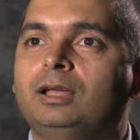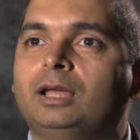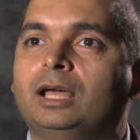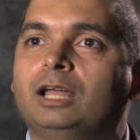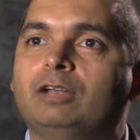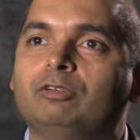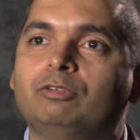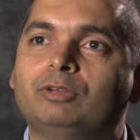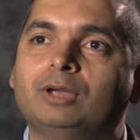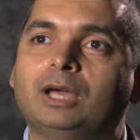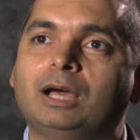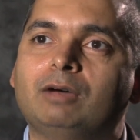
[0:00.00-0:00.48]

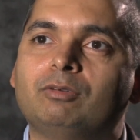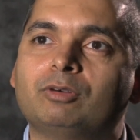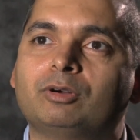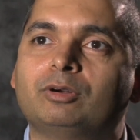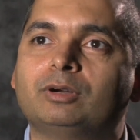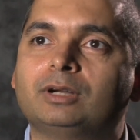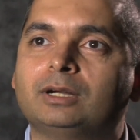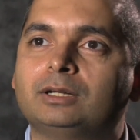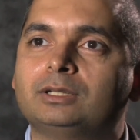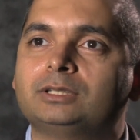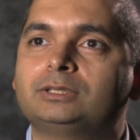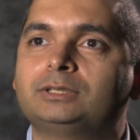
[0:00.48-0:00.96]
And if you have a
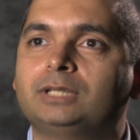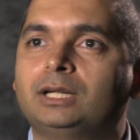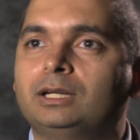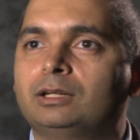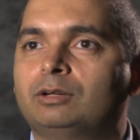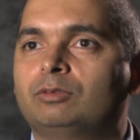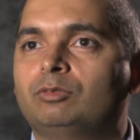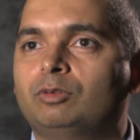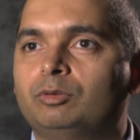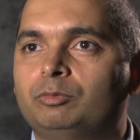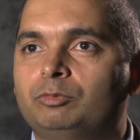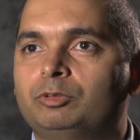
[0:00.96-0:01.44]
good
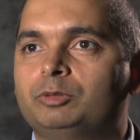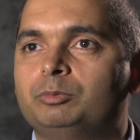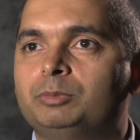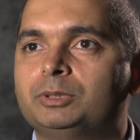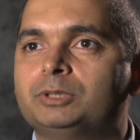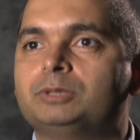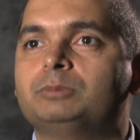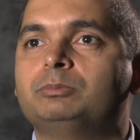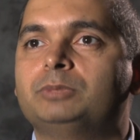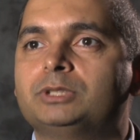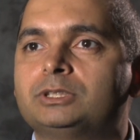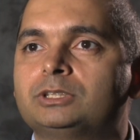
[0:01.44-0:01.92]
understanding of what
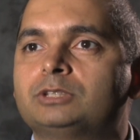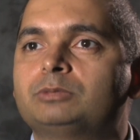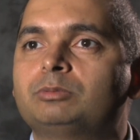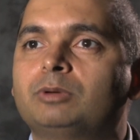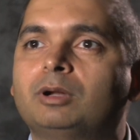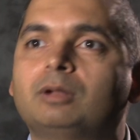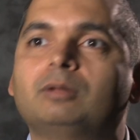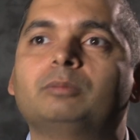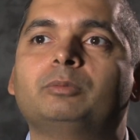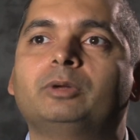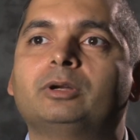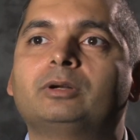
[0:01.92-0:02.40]
business
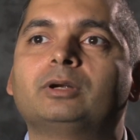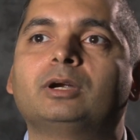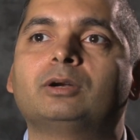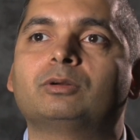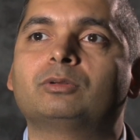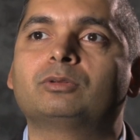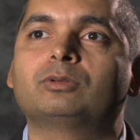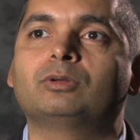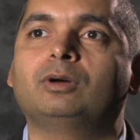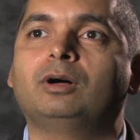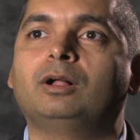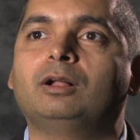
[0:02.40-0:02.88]
problem you're trying
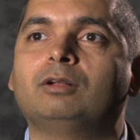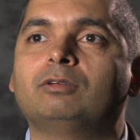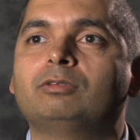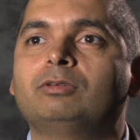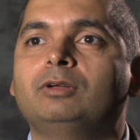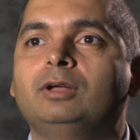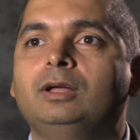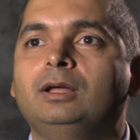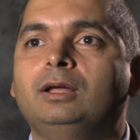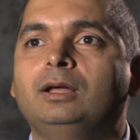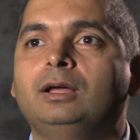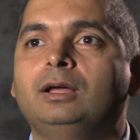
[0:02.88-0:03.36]
to solve,
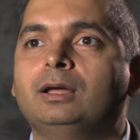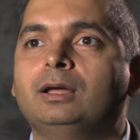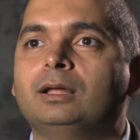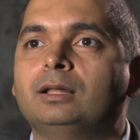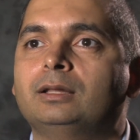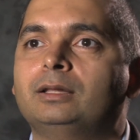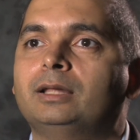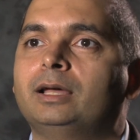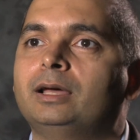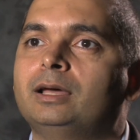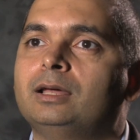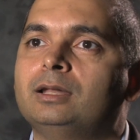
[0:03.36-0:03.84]

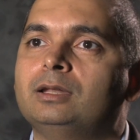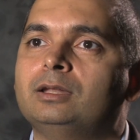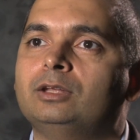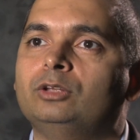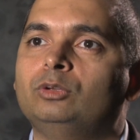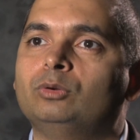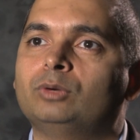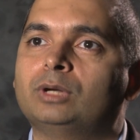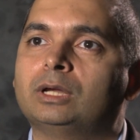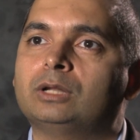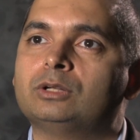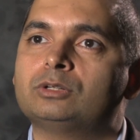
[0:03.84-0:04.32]
then
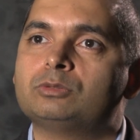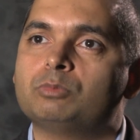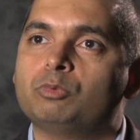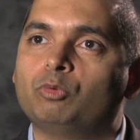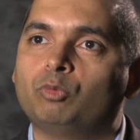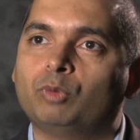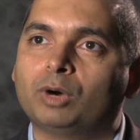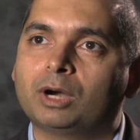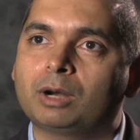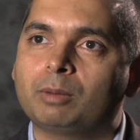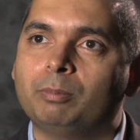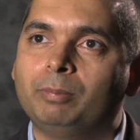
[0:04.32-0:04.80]
you can
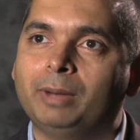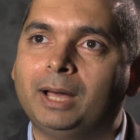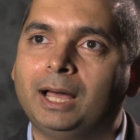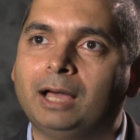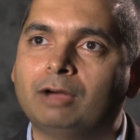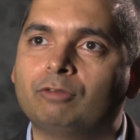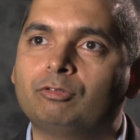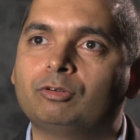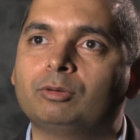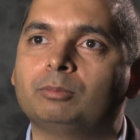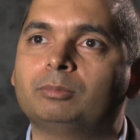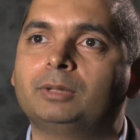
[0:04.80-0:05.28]
work
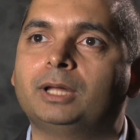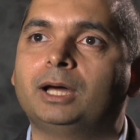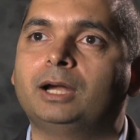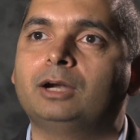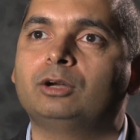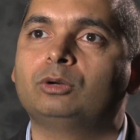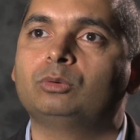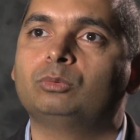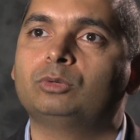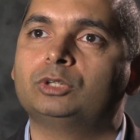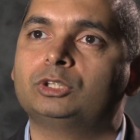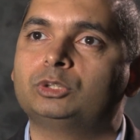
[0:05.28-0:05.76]
back from
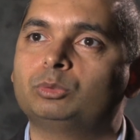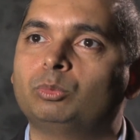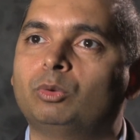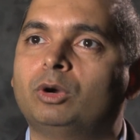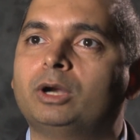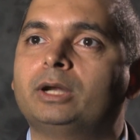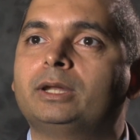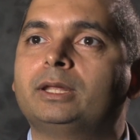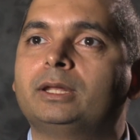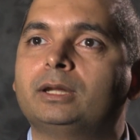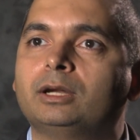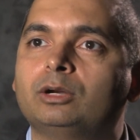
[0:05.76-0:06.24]
that towards
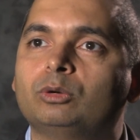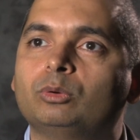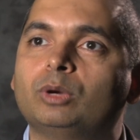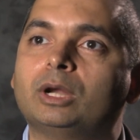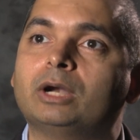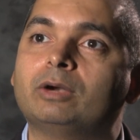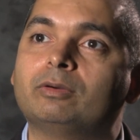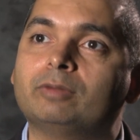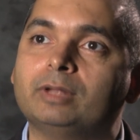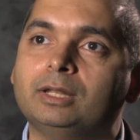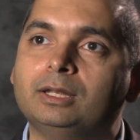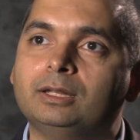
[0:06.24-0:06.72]
what data do I
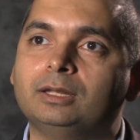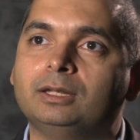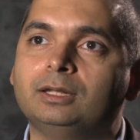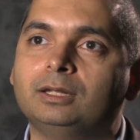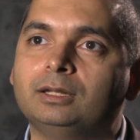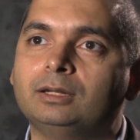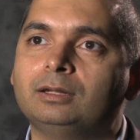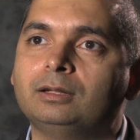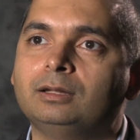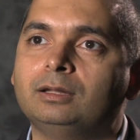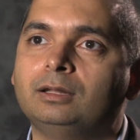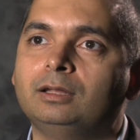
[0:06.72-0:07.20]
really
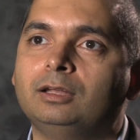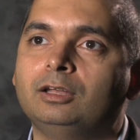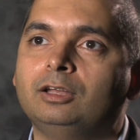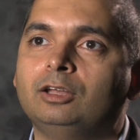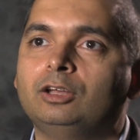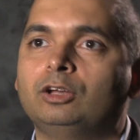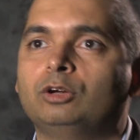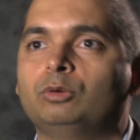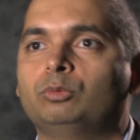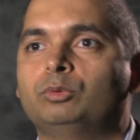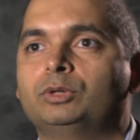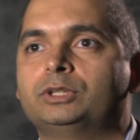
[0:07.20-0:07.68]
need
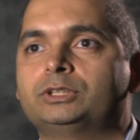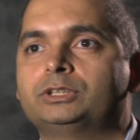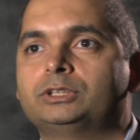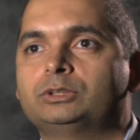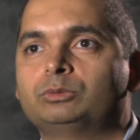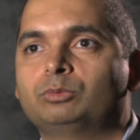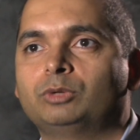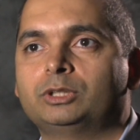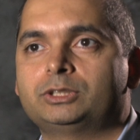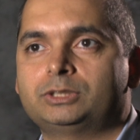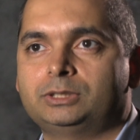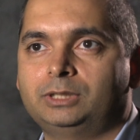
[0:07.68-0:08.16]

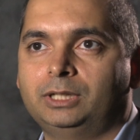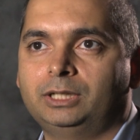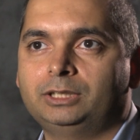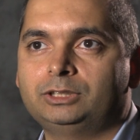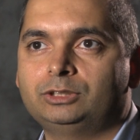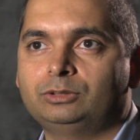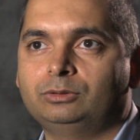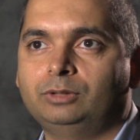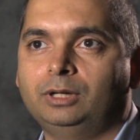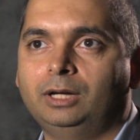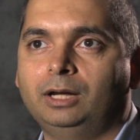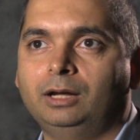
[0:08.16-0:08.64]
versus what's nice
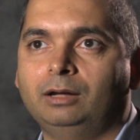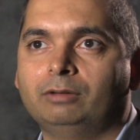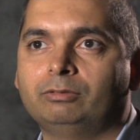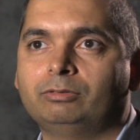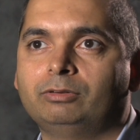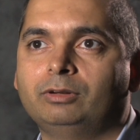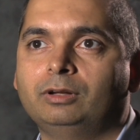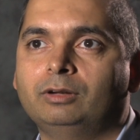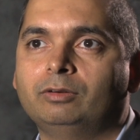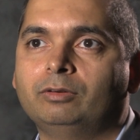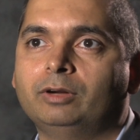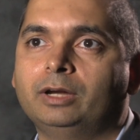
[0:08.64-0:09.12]
to have,
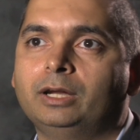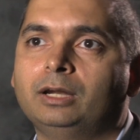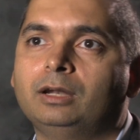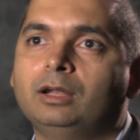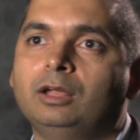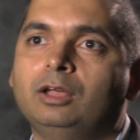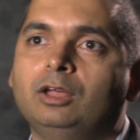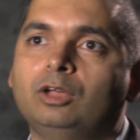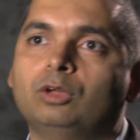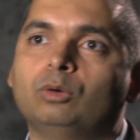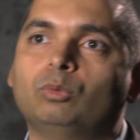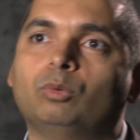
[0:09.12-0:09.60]
right?
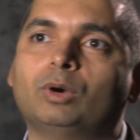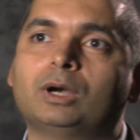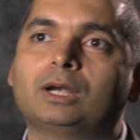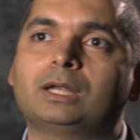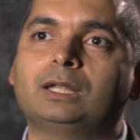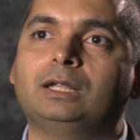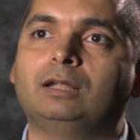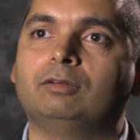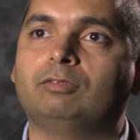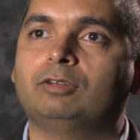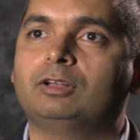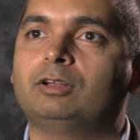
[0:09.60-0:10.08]
What
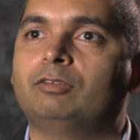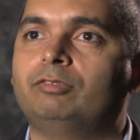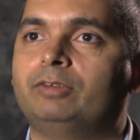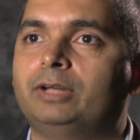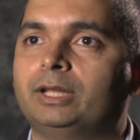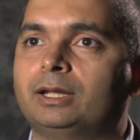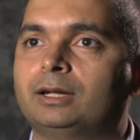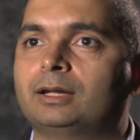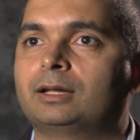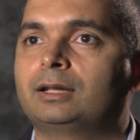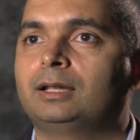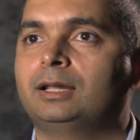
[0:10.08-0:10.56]
level of
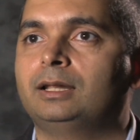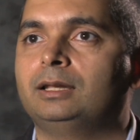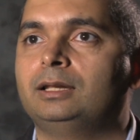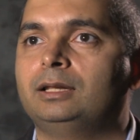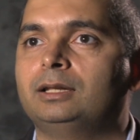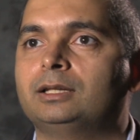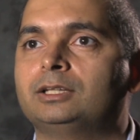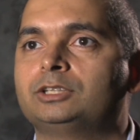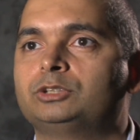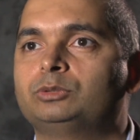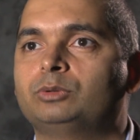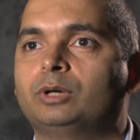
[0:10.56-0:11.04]
data
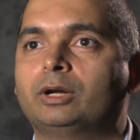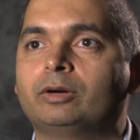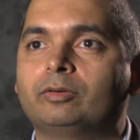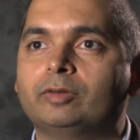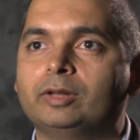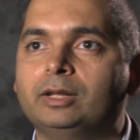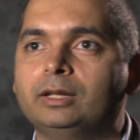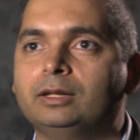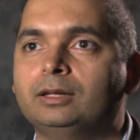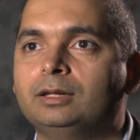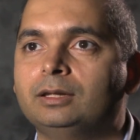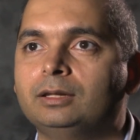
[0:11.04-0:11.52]
cleanliness do I
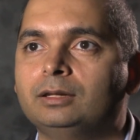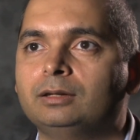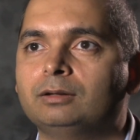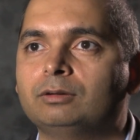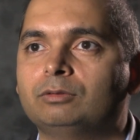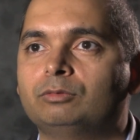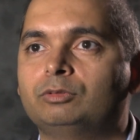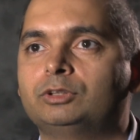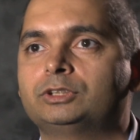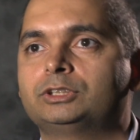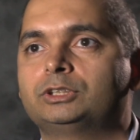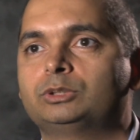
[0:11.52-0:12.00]
really need
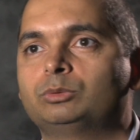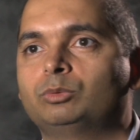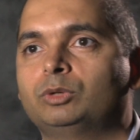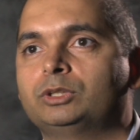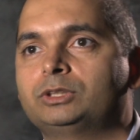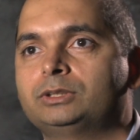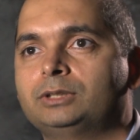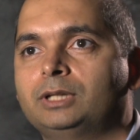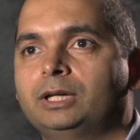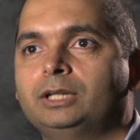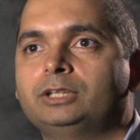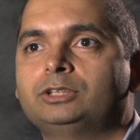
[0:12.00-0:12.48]
versus
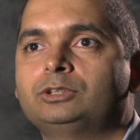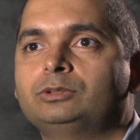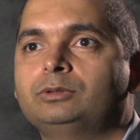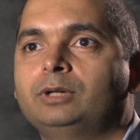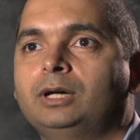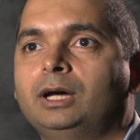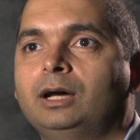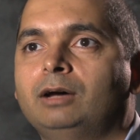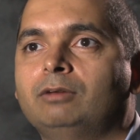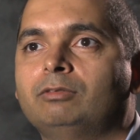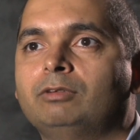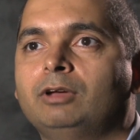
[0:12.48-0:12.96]
what's nice to
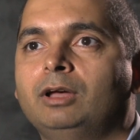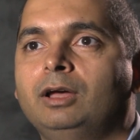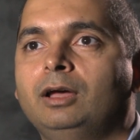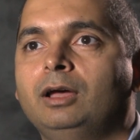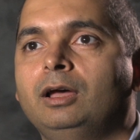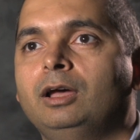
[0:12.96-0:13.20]
have?